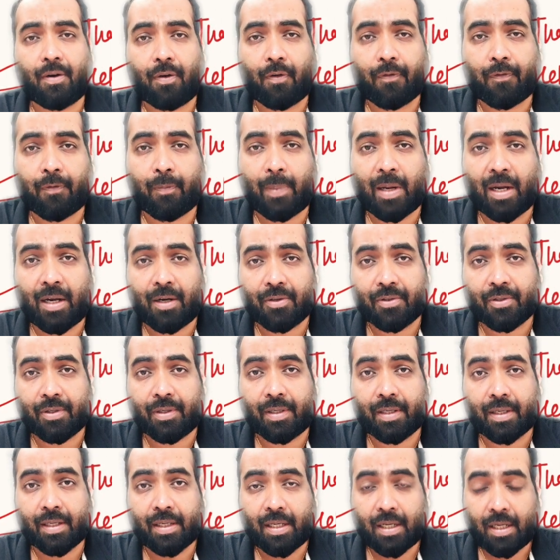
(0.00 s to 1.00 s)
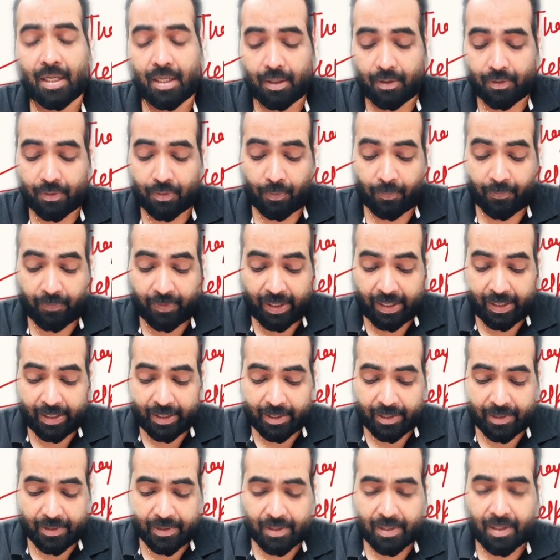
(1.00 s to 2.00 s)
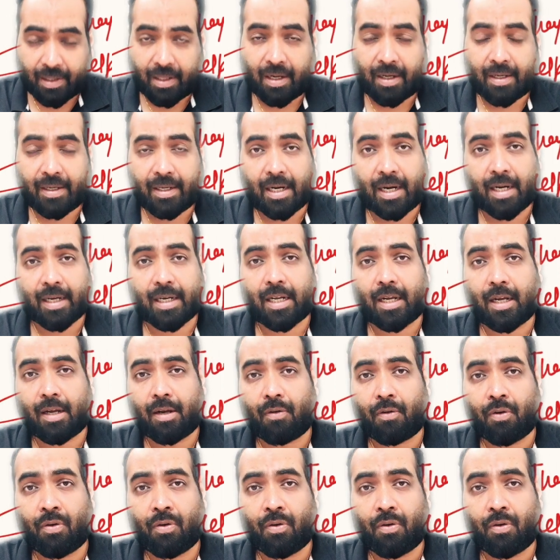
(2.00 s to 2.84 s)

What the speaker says: of balance sheet. So we trust the data